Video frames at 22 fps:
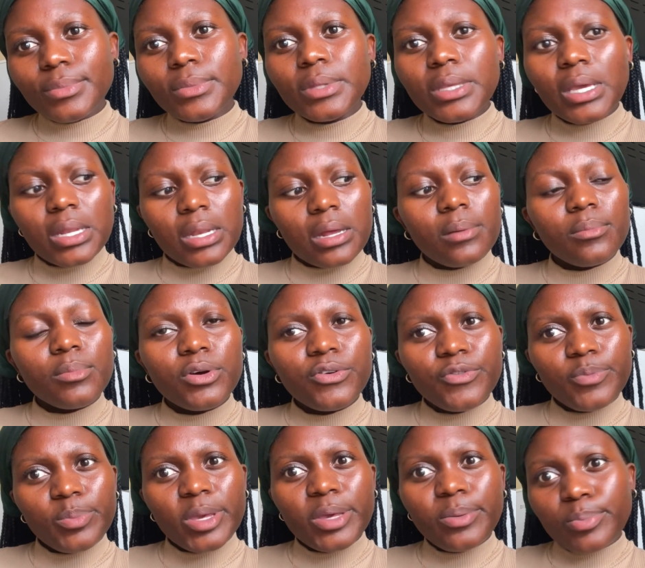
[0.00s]
a number
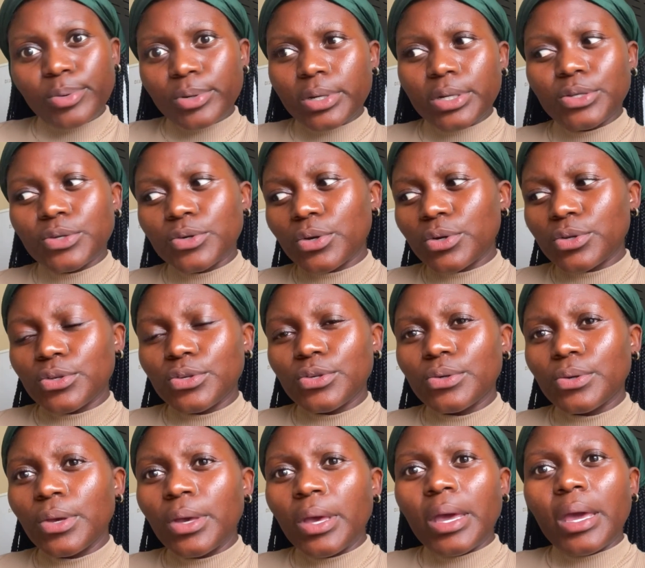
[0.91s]
of people I talked
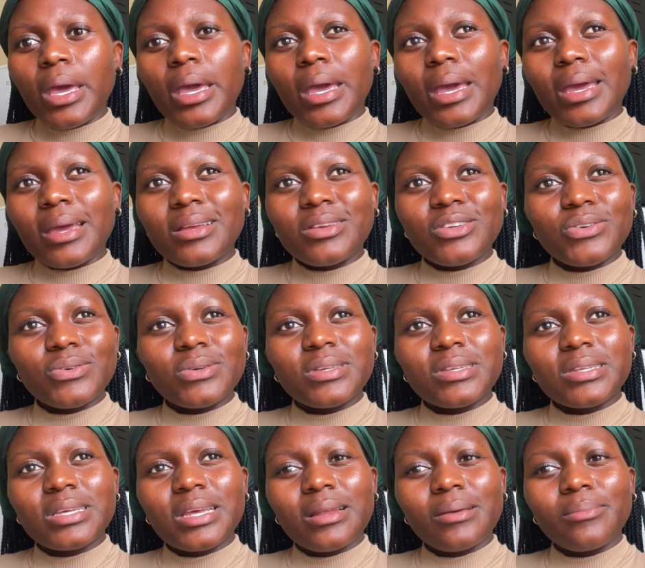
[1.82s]
to, and she
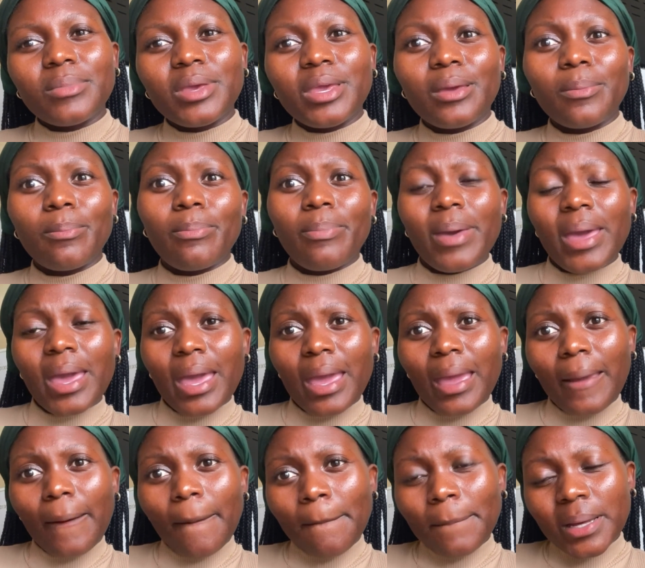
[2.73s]
was telling me,
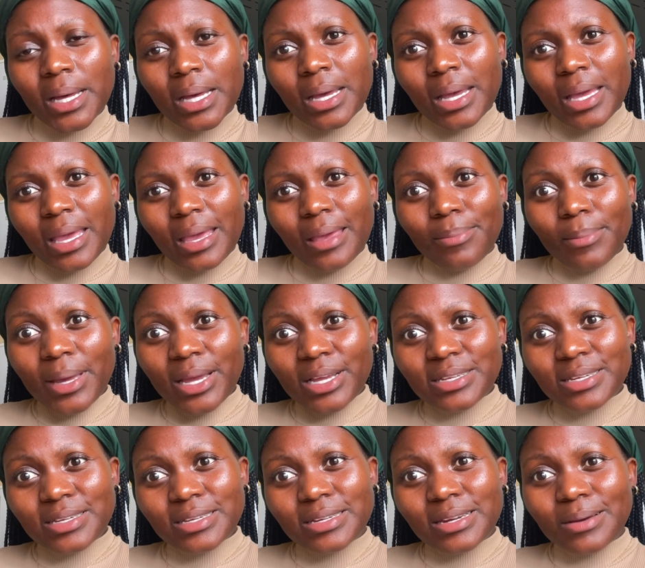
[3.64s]
babe,
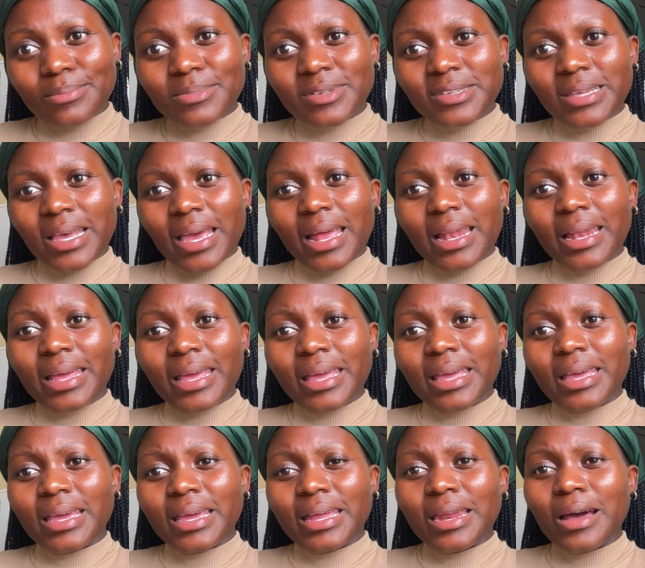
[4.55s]
imagine I'm
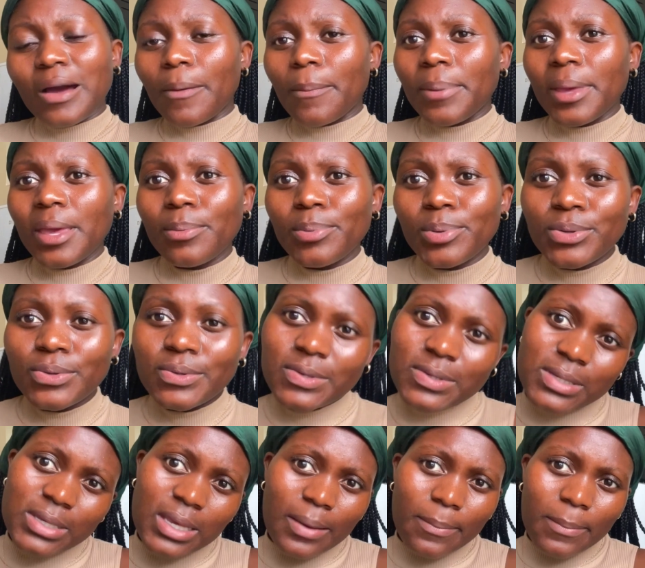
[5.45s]
selling and now people
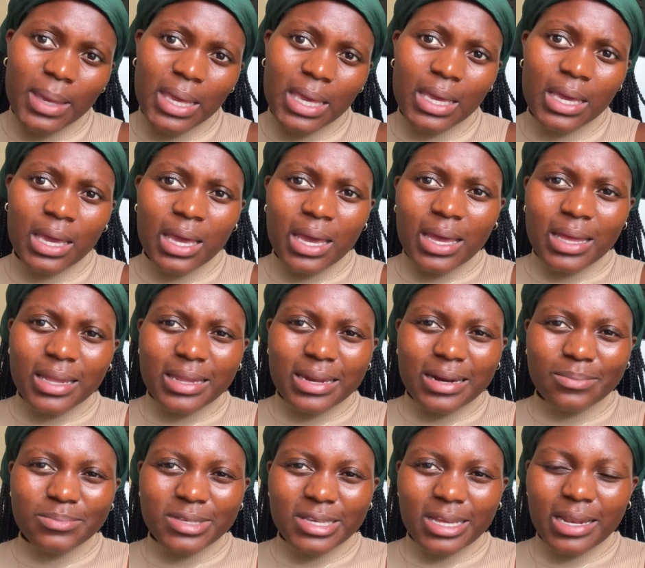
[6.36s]
see me that
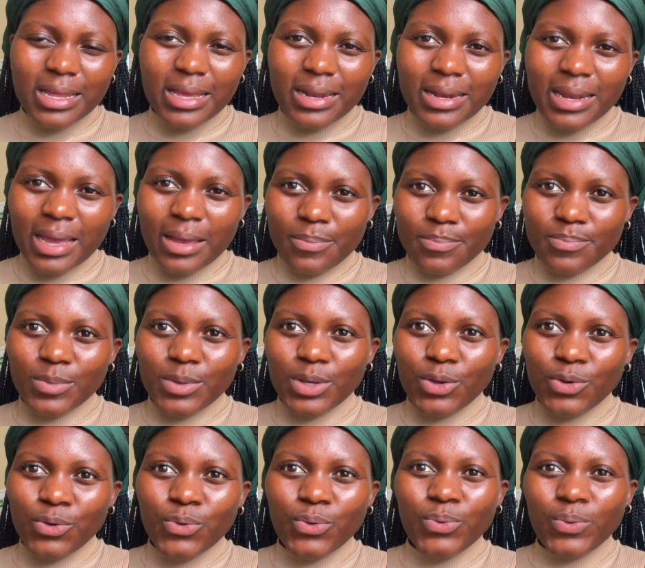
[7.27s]
I'm selling. Like,
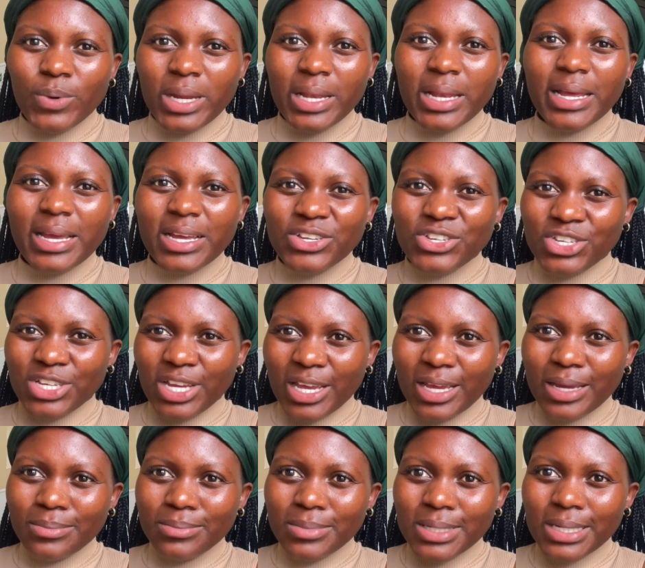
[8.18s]
you're really
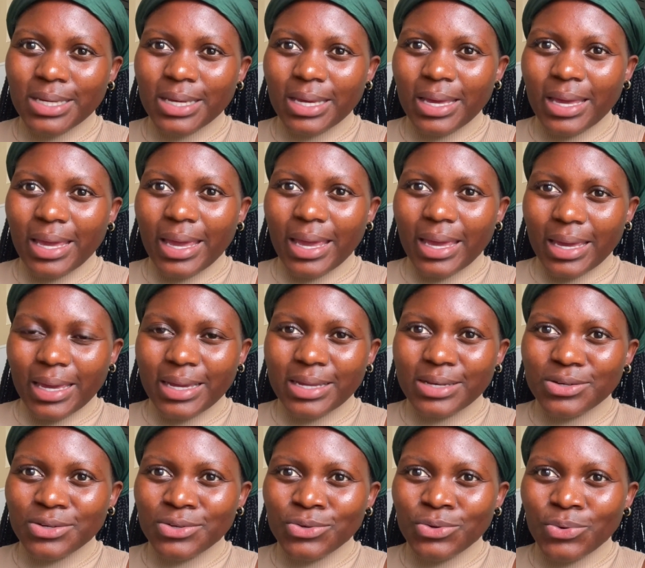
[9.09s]
ashamed
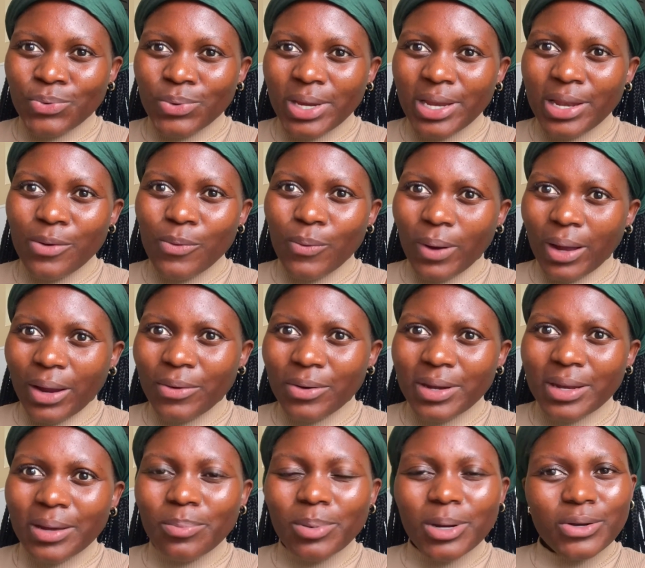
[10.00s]
and you're really
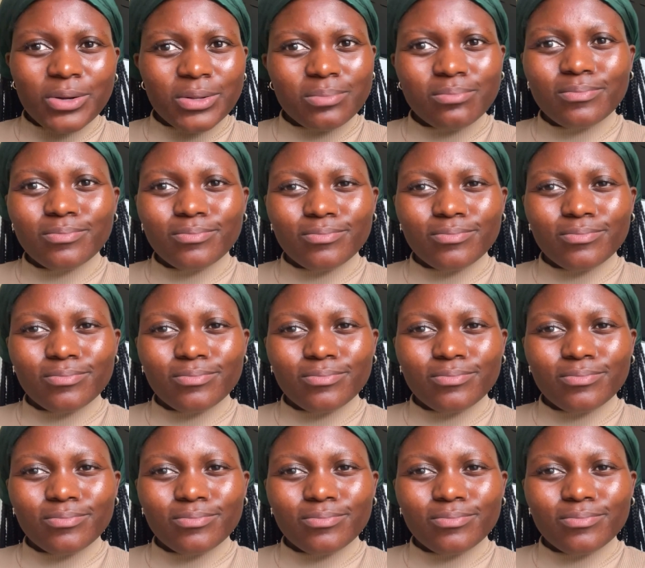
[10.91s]
worried about